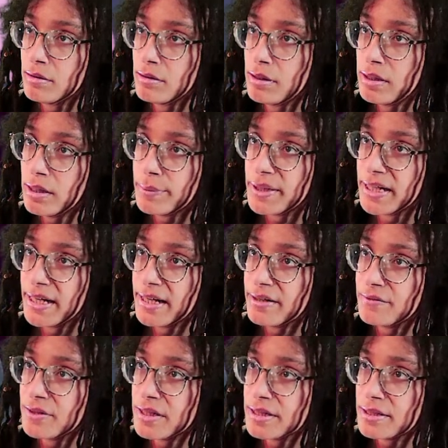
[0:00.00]
And I'm going to
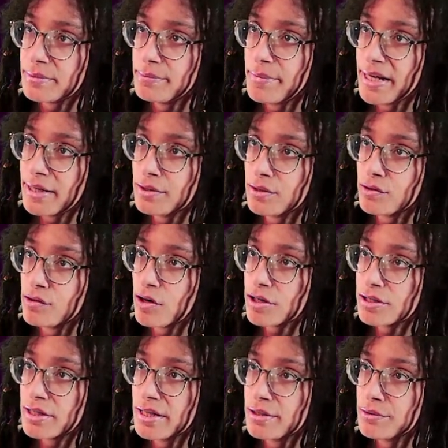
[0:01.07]
have this make the
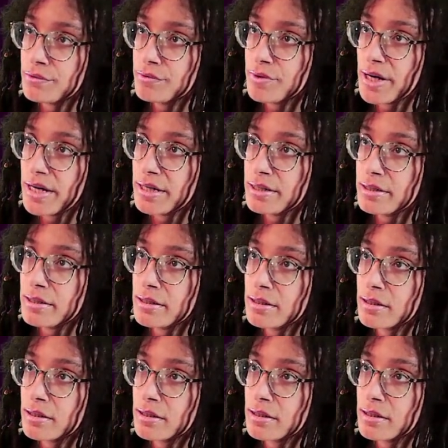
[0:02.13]
crosshair red.